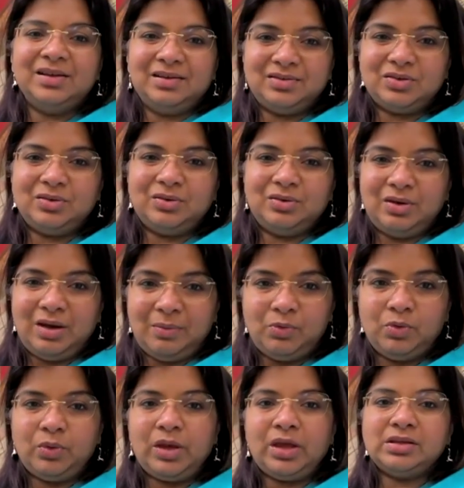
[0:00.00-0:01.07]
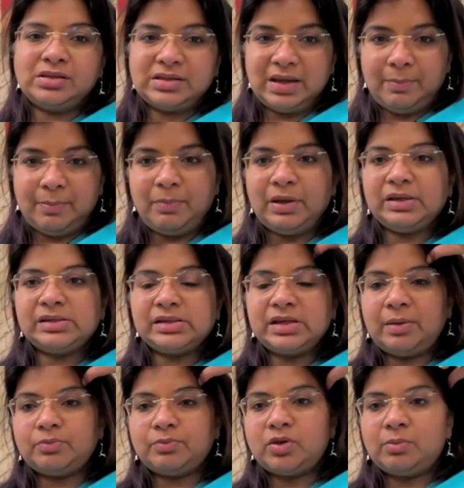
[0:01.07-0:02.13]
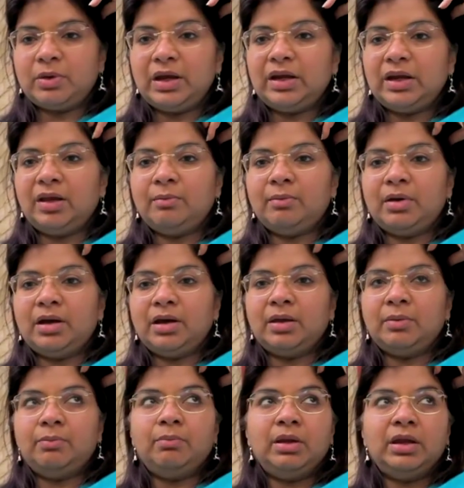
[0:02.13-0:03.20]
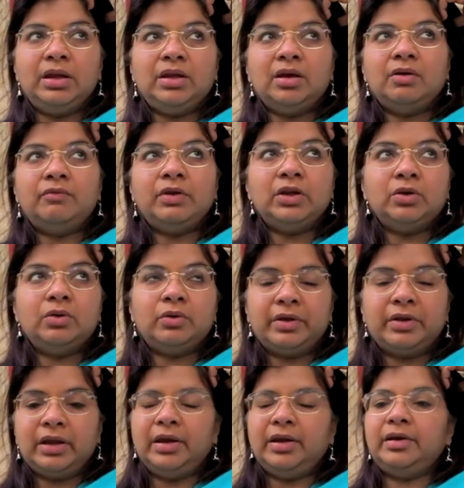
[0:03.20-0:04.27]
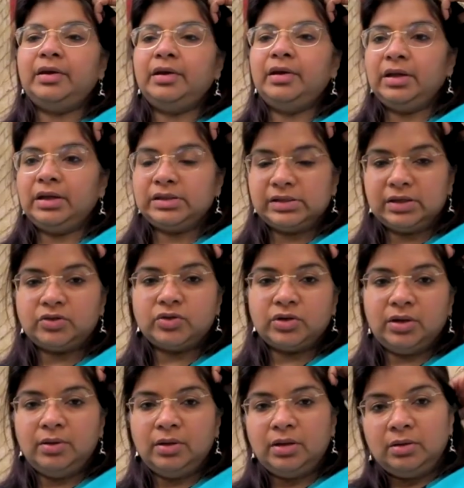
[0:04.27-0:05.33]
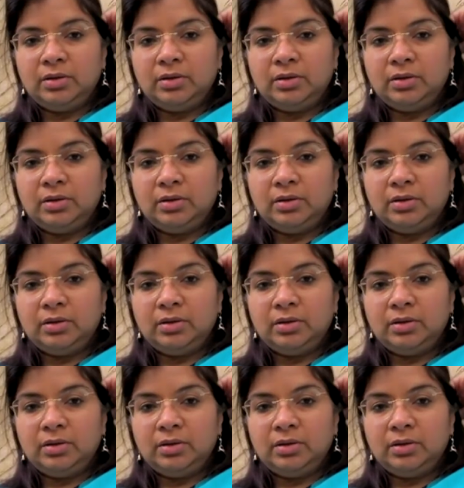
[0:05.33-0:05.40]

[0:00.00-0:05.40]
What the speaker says: So I'm doing step by step. So I'm getting my media video created, etc.